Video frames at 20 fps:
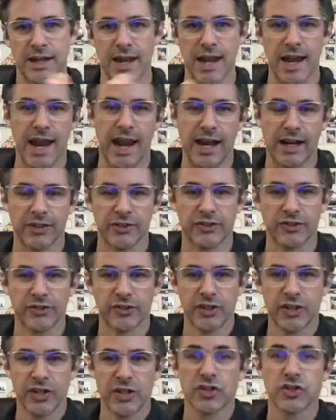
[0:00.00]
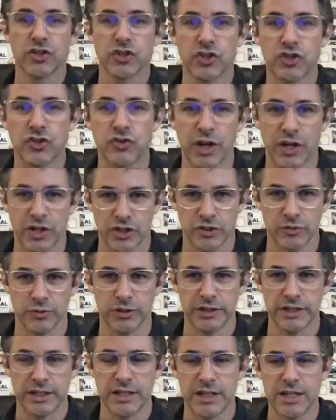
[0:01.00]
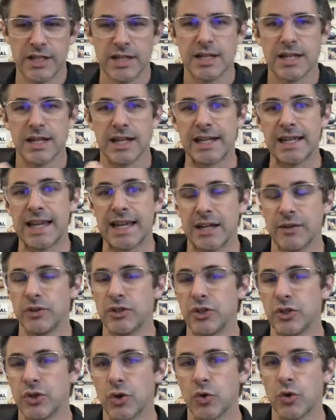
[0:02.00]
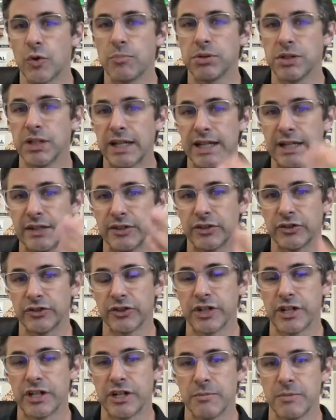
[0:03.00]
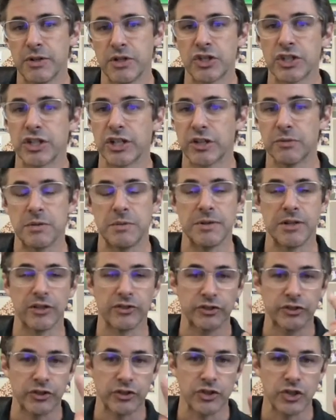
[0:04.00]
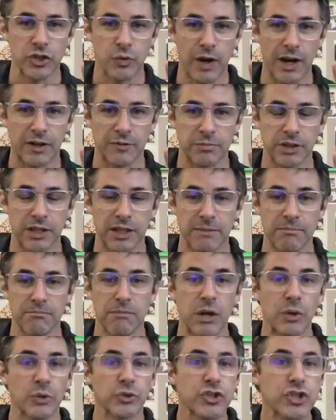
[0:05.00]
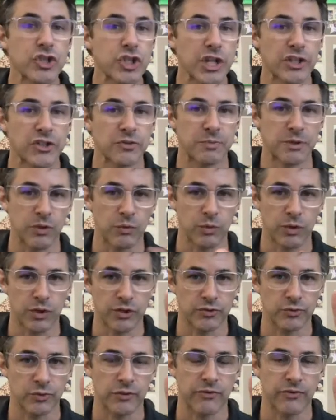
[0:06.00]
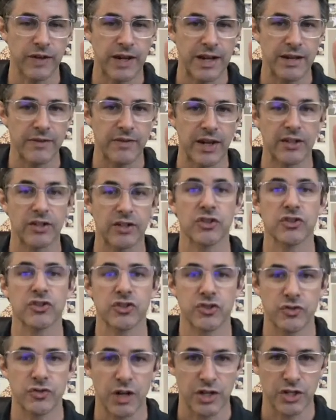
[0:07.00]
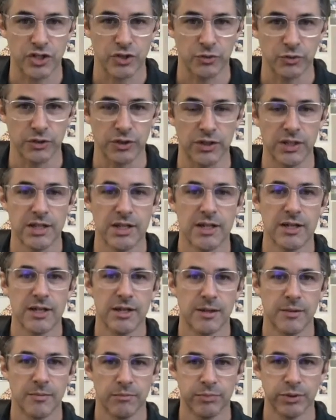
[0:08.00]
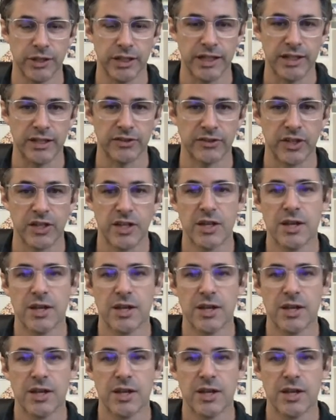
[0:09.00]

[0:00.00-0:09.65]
acts. Structurally. Again, when you go to a play and there's an intermission, it could be because it's a 2-act play. Most Shakespeare works were 5-act structural plays.